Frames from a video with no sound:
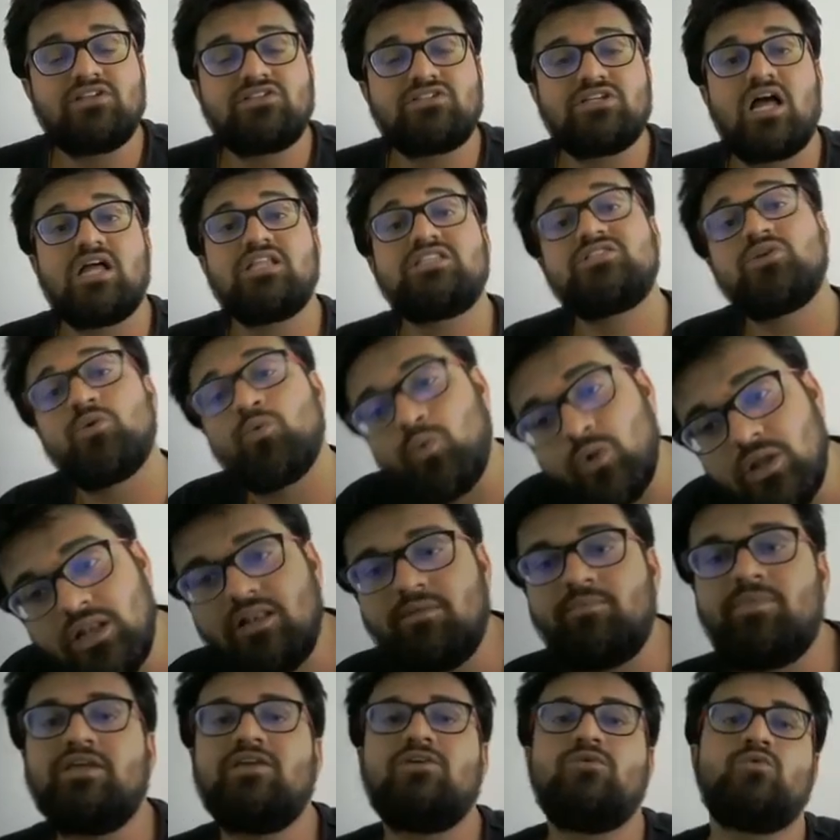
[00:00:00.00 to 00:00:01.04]
a chance,
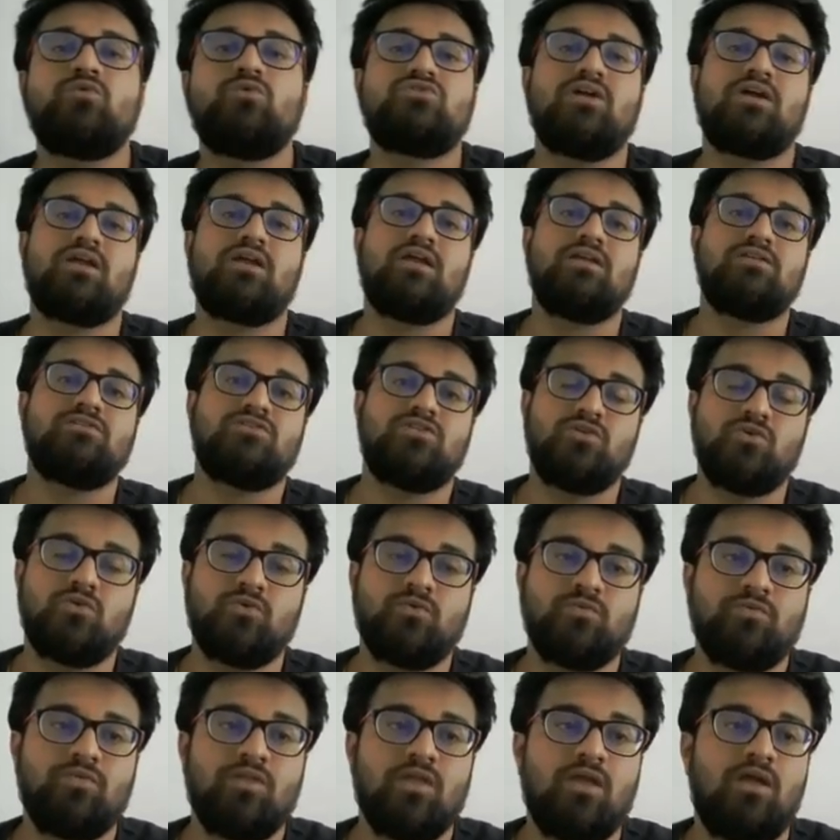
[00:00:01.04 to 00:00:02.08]
will be used against you.
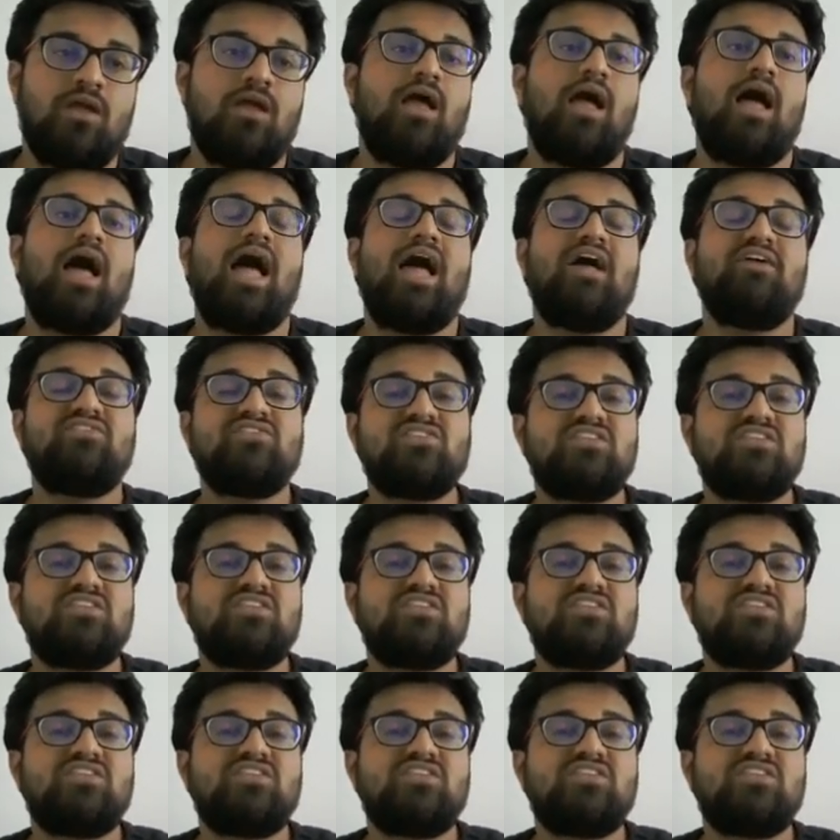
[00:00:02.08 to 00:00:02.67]
I have